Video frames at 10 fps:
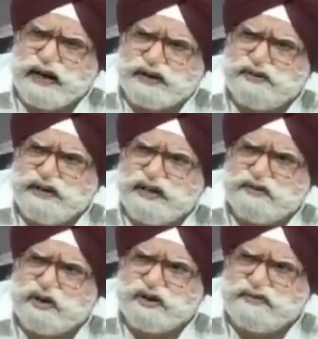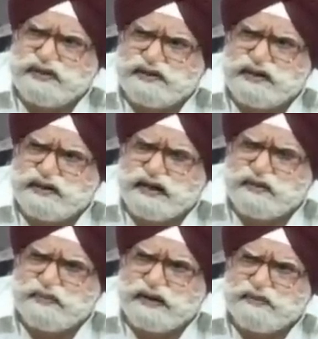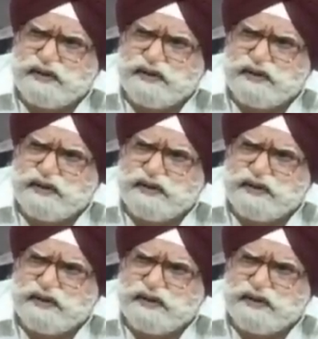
Actually, they were not first and second pay.